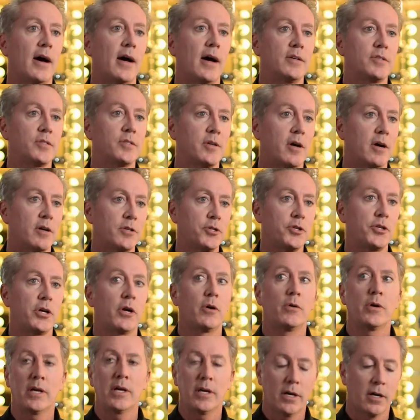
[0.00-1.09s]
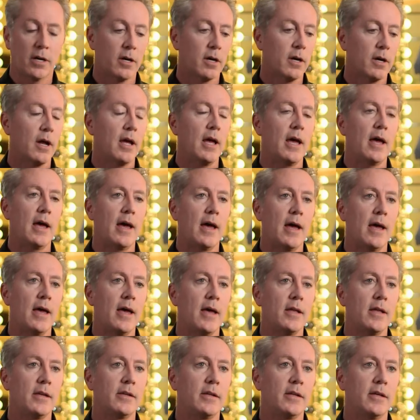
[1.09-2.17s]
I saw a show here,
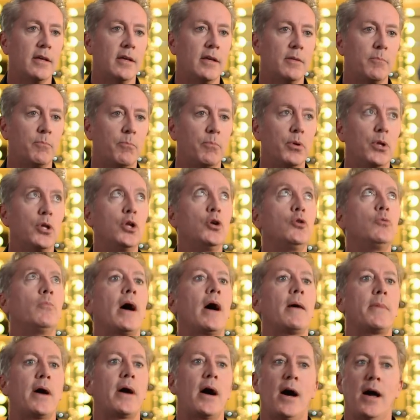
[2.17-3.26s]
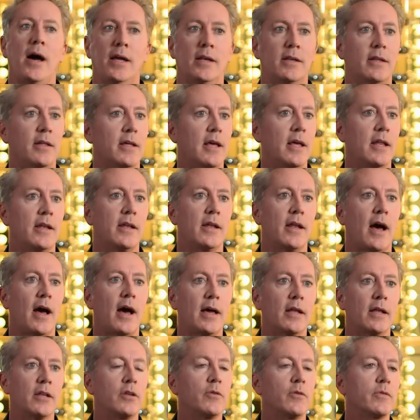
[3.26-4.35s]
and it blew my mind, and
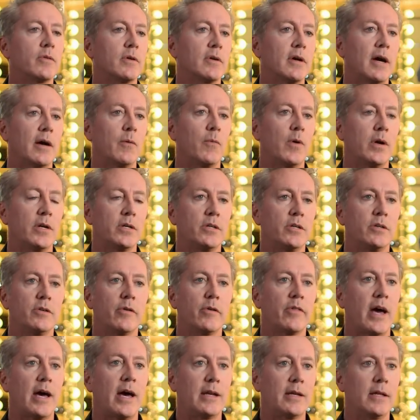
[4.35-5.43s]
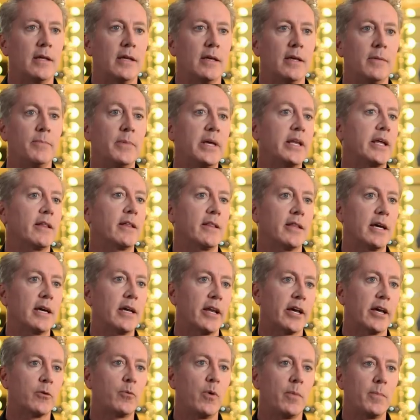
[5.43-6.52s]
I knew I wanted to do that immediately, and
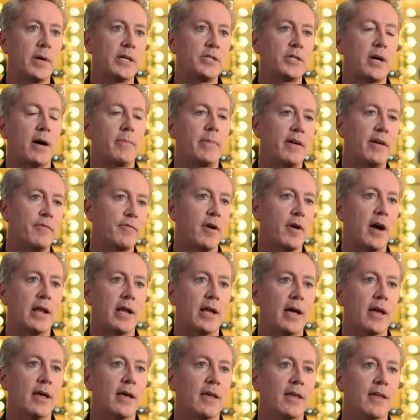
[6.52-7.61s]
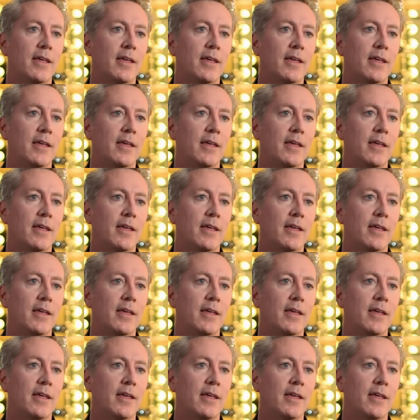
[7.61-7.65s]
I quit my job that Friday